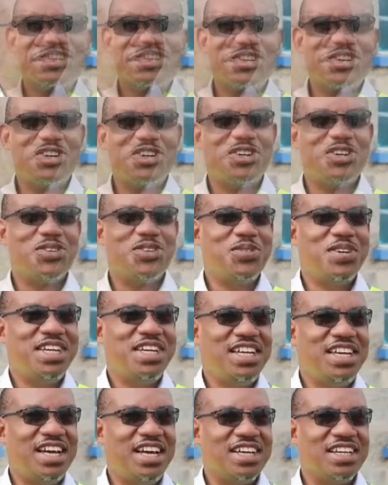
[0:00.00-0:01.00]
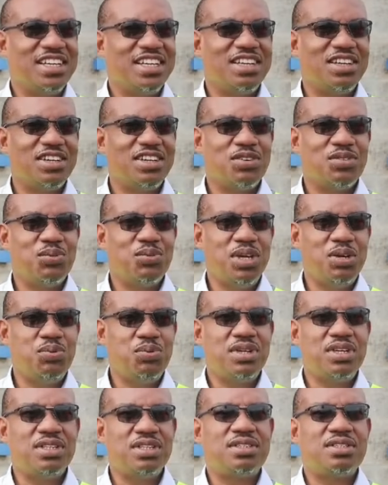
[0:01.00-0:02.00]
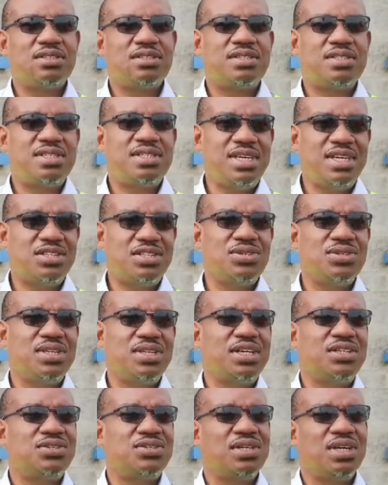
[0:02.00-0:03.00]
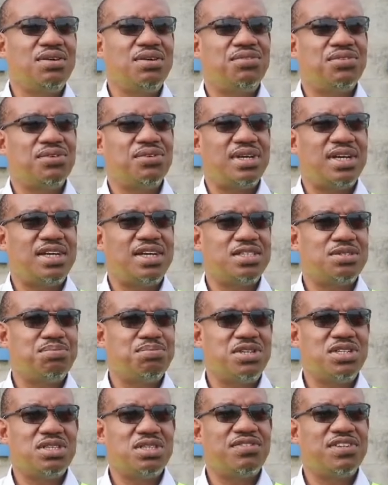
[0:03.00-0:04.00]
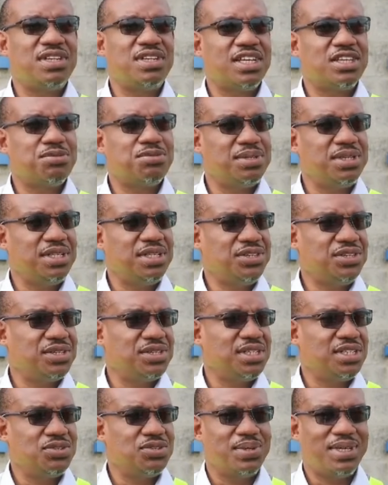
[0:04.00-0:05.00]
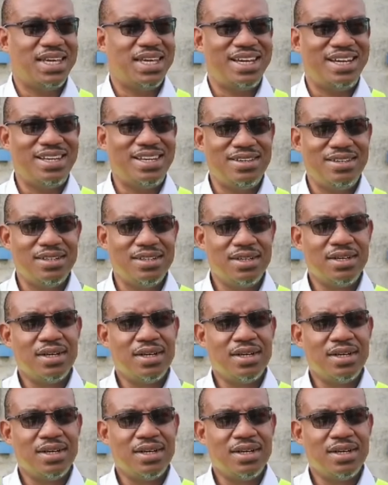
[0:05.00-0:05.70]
So we will seek today to give you as much of an explanation as we can